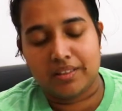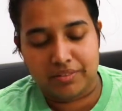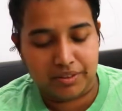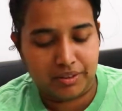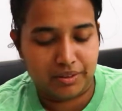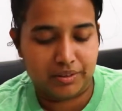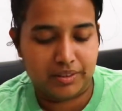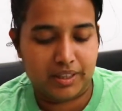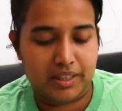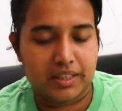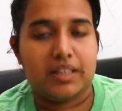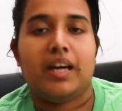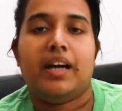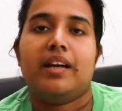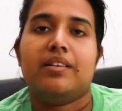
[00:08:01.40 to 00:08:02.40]
the
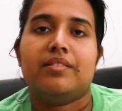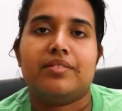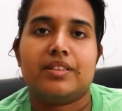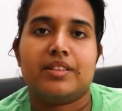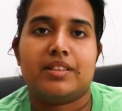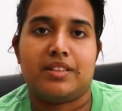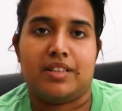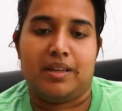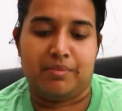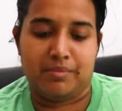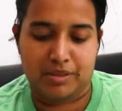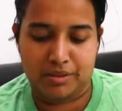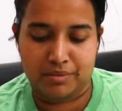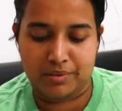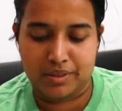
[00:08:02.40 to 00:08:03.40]
entire first
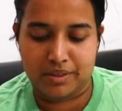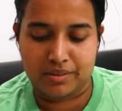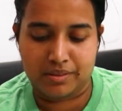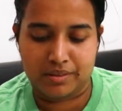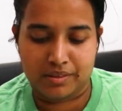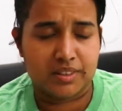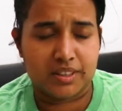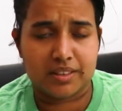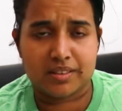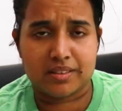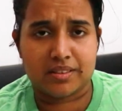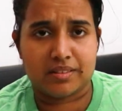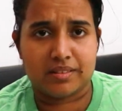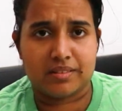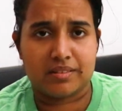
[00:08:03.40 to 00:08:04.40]
chapter was just
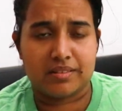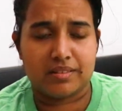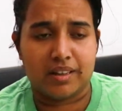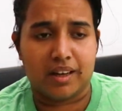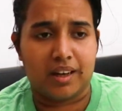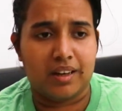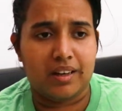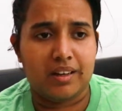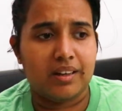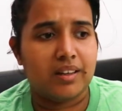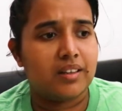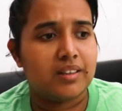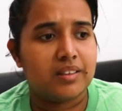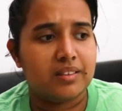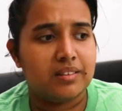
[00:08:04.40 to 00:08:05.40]
a
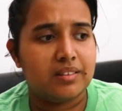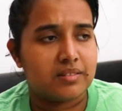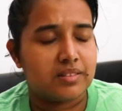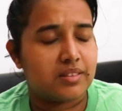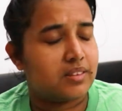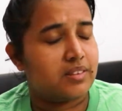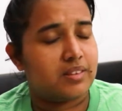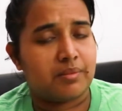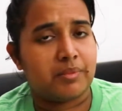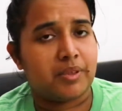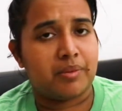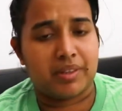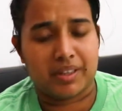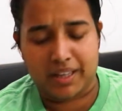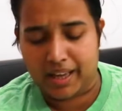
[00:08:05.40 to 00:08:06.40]
hug. Something
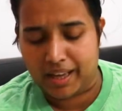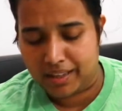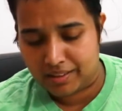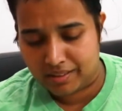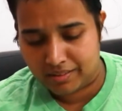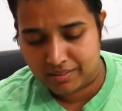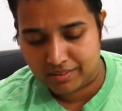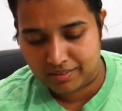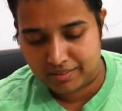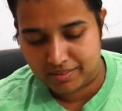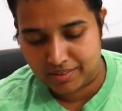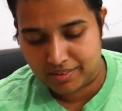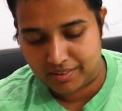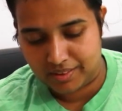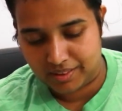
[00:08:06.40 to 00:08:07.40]
with a cat,
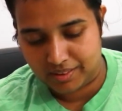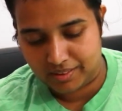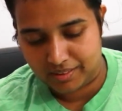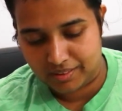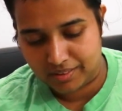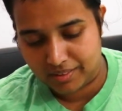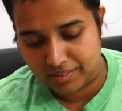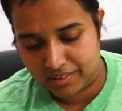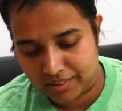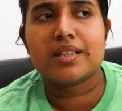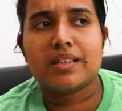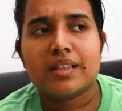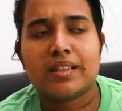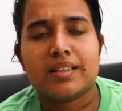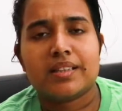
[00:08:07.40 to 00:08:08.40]
and
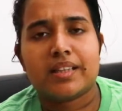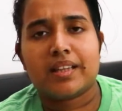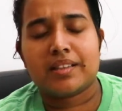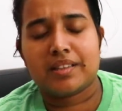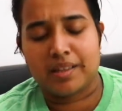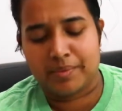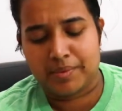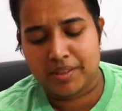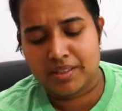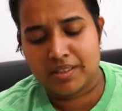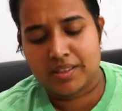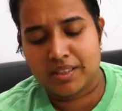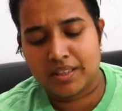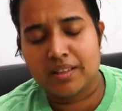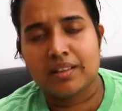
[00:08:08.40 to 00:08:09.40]
the second chapter is
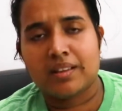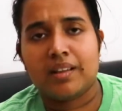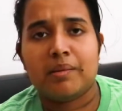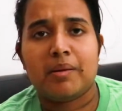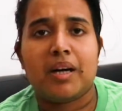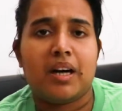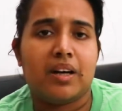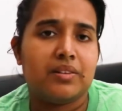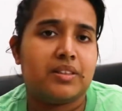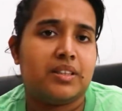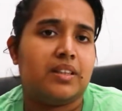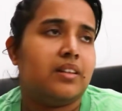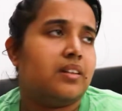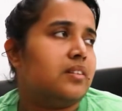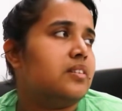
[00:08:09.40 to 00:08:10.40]
still about how she
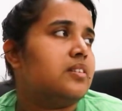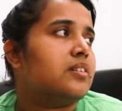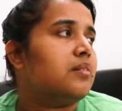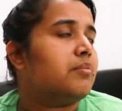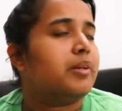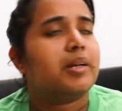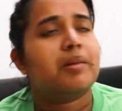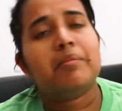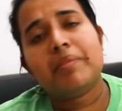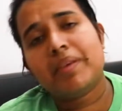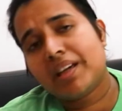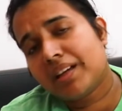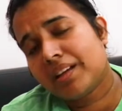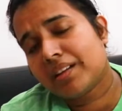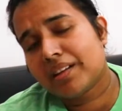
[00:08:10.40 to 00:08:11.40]
got the job. Like,
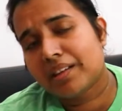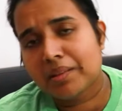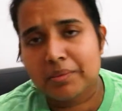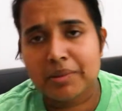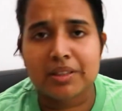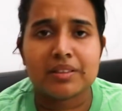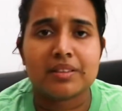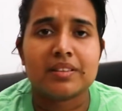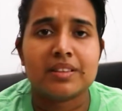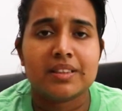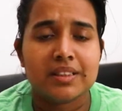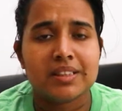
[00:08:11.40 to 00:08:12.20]
man, come on,